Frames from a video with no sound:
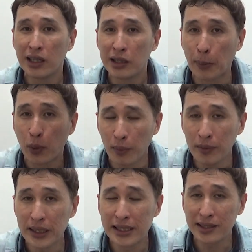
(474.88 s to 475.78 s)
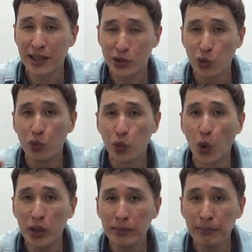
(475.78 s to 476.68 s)
The problem is you
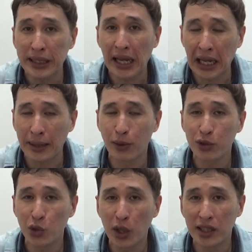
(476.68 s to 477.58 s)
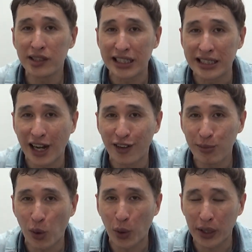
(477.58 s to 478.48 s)
won't be able to earn enough
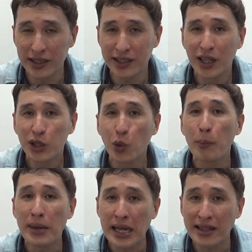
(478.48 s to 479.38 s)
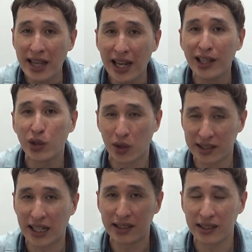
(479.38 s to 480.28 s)
points to maintain your
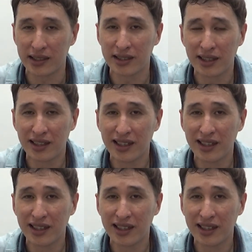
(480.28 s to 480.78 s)
status.